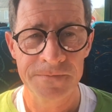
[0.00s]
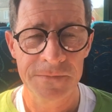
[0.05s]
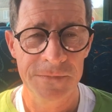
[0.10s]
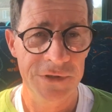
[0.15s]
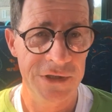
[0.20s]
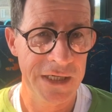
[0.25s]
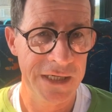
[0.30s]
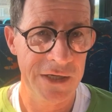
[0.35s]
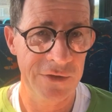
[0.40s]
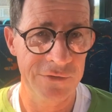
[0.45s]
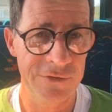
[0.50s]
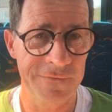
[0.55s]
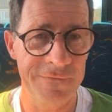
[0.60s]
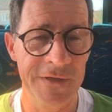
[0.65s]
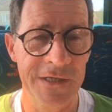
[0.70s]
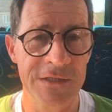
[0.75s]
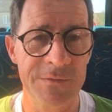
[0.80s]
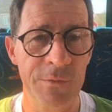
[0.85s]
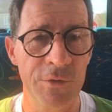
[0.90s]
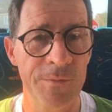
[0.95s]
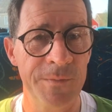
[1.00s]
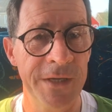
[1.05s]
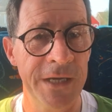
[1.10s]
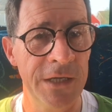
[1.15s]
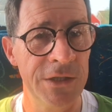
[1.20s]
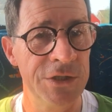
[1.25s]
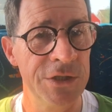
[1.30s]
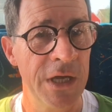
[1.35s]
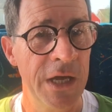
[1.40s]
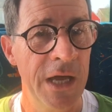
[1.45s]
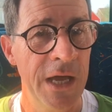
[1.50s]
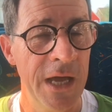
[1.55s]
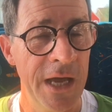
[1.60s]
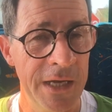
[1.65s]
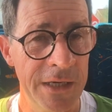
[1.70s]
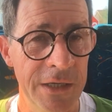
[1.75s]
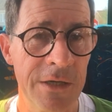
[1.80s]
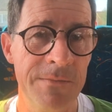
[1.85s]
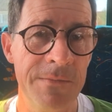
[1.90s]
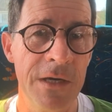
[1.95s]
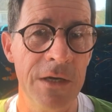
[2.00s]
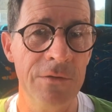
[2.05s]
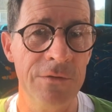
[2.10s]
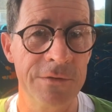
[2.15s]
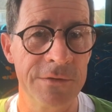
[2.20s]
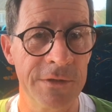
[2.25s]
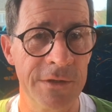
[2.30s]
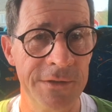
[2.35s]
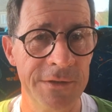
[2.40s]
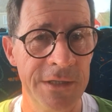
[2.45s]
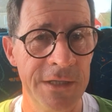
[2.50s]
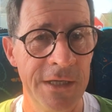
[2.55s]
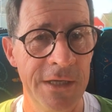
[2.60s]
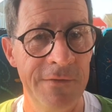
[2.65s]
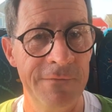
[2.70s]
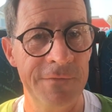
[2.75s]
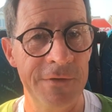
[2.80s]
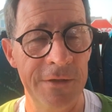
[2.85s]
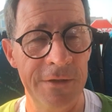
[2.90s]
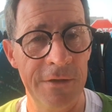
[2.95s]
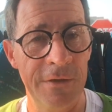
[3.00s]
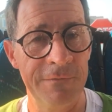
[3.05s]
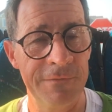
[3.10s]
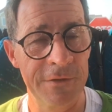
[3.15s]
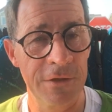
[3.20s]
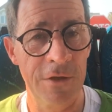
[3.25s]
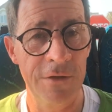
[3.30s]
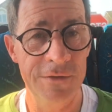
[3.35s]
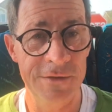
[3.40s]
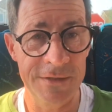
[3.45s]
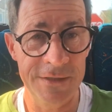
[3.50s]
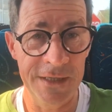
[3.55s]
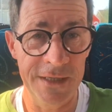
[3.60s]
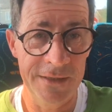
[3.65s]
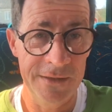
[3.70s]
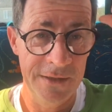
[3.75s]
Check out the Facebook page and come out on the evening of Thursday.